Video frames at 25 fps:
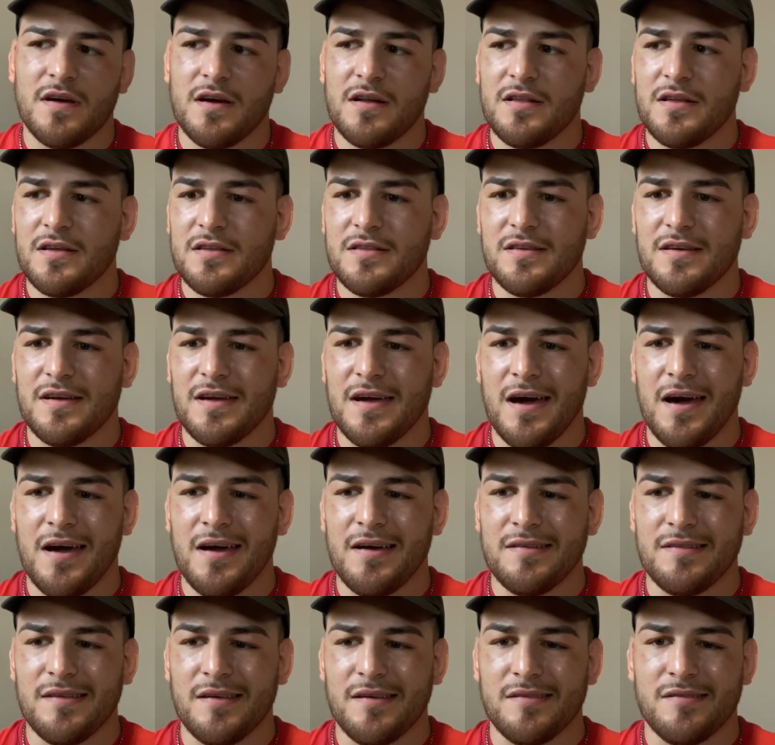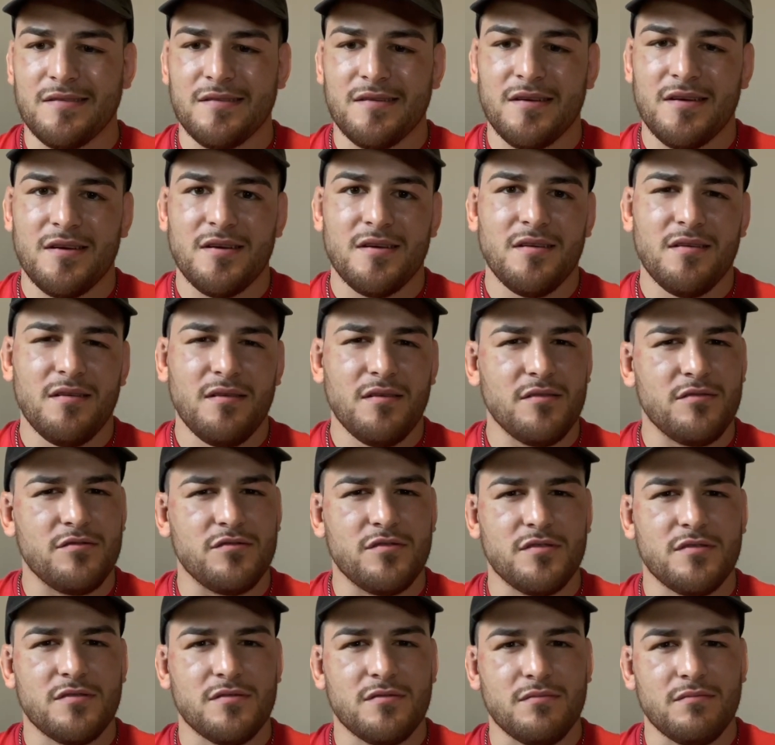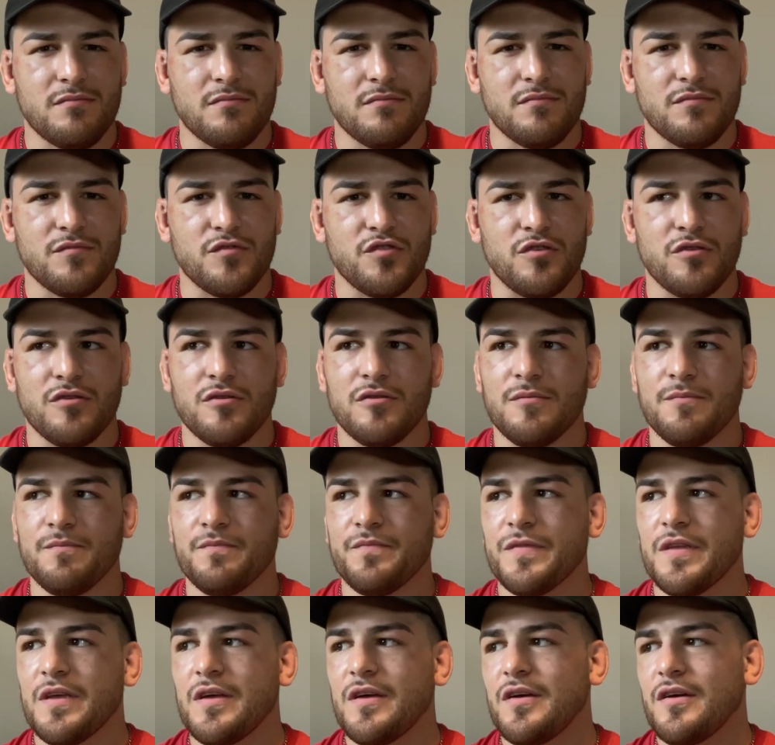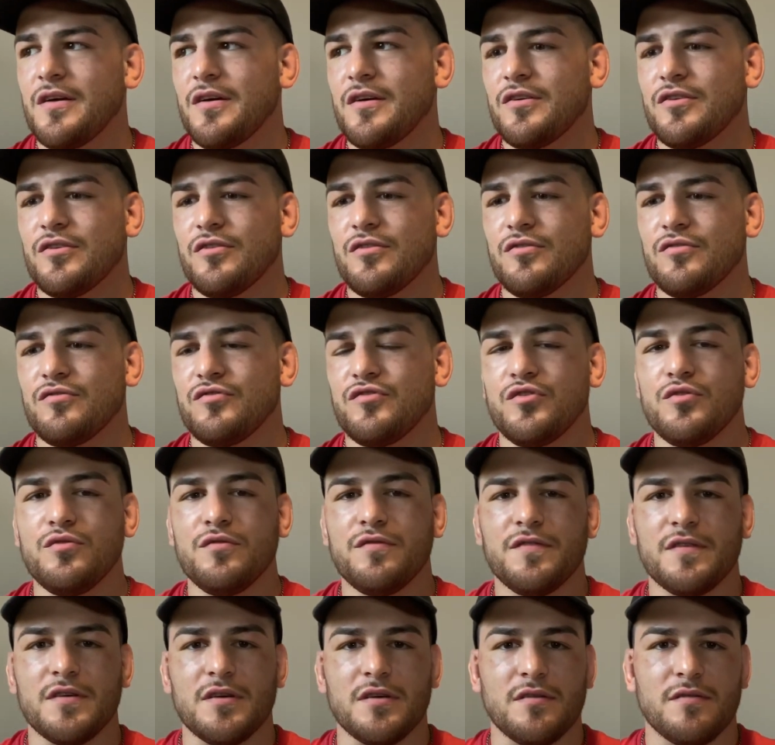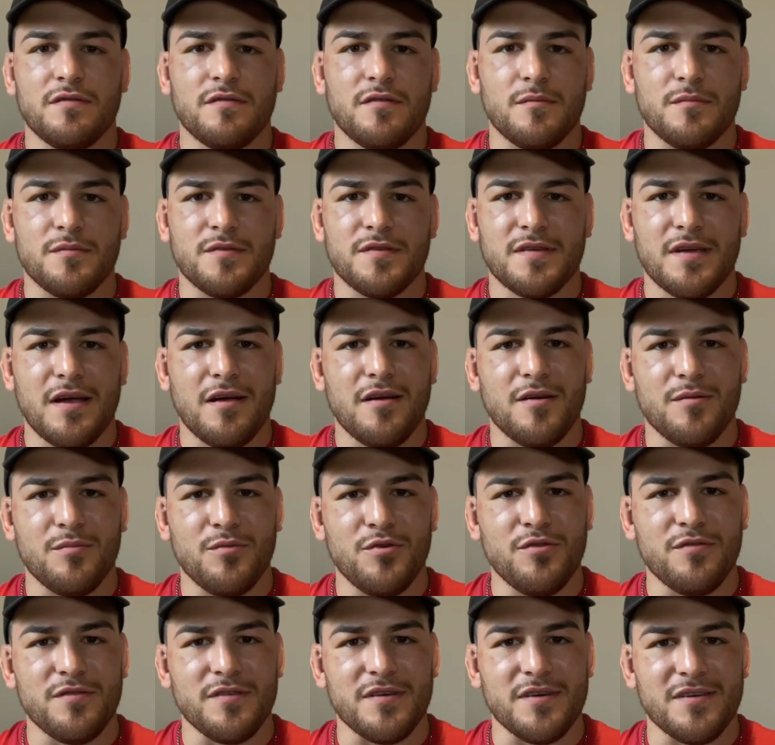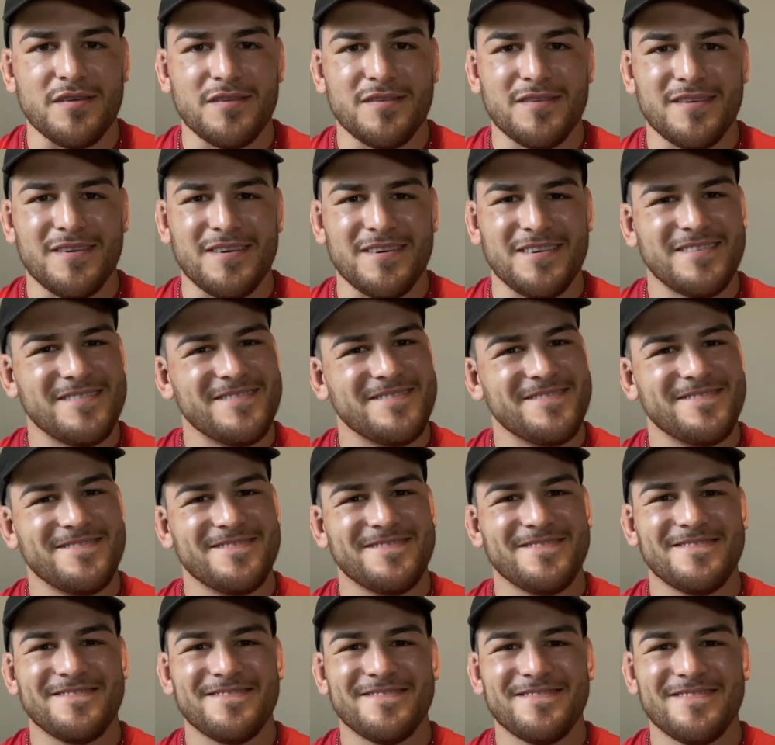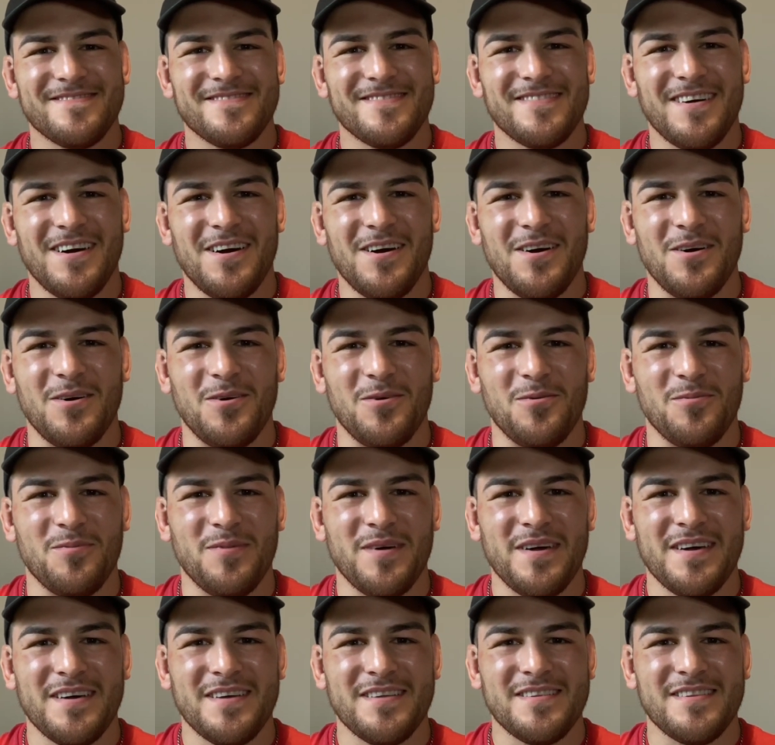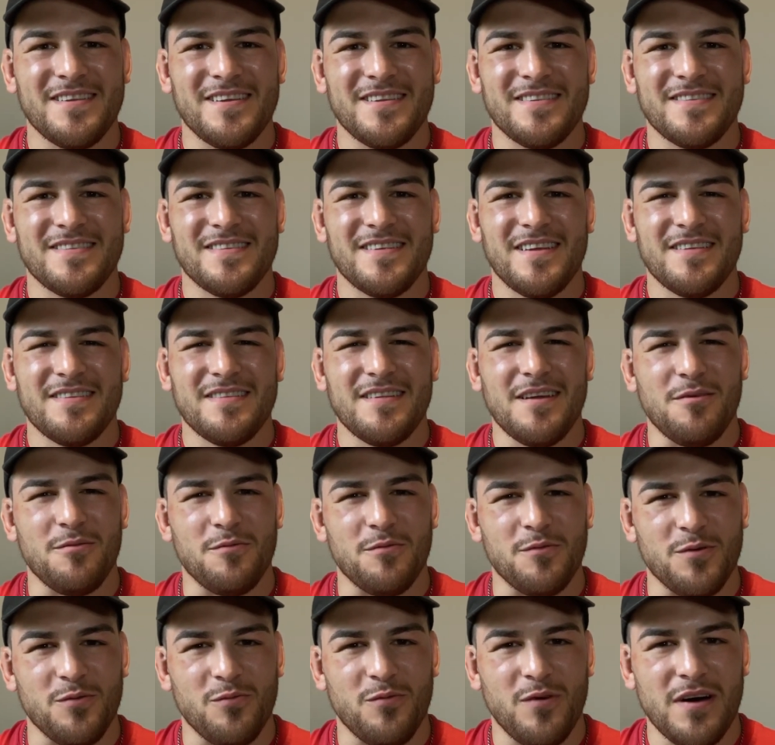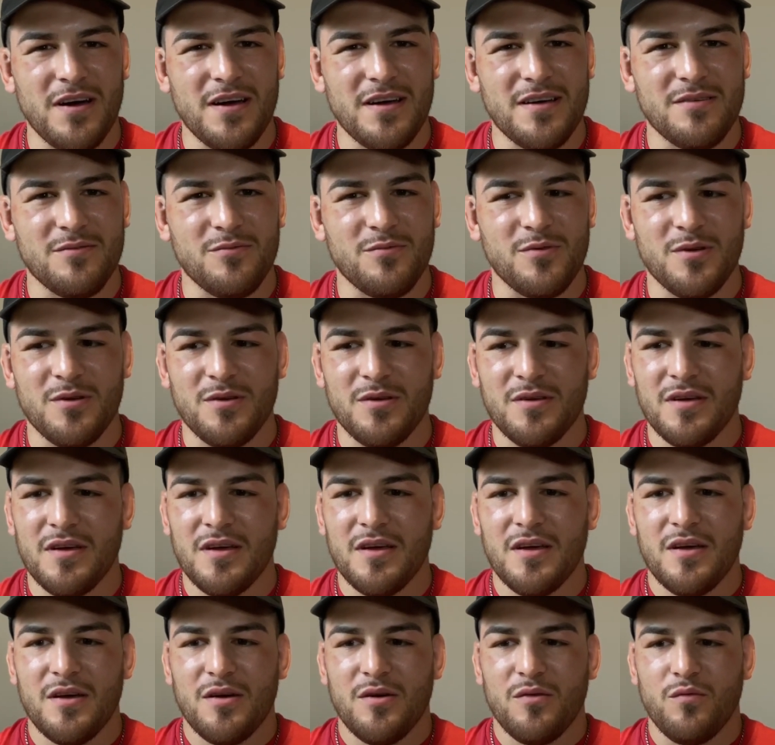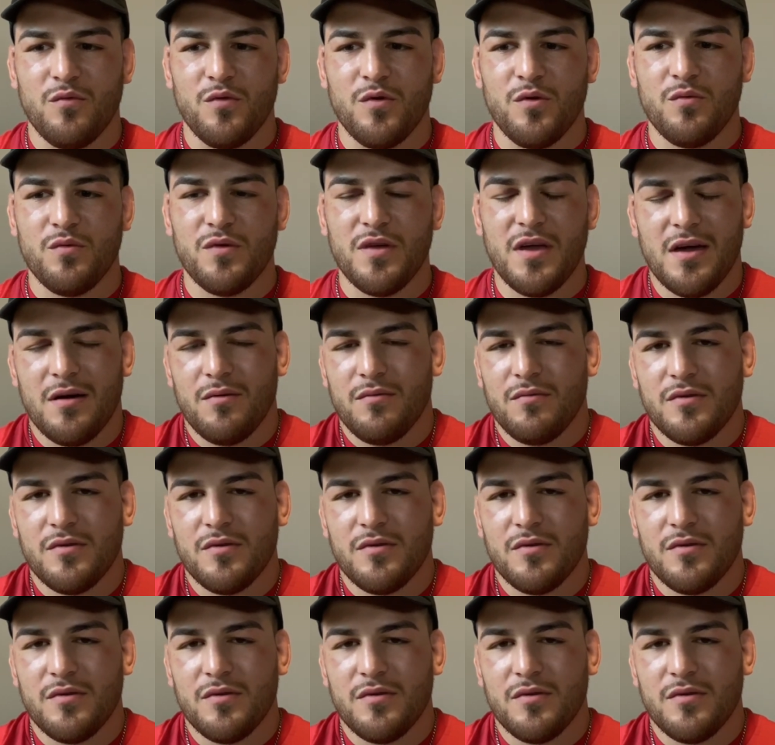kind of like the guy that is just, you're Doofy from Scary Movie. It's like, oh man, that's not what we want.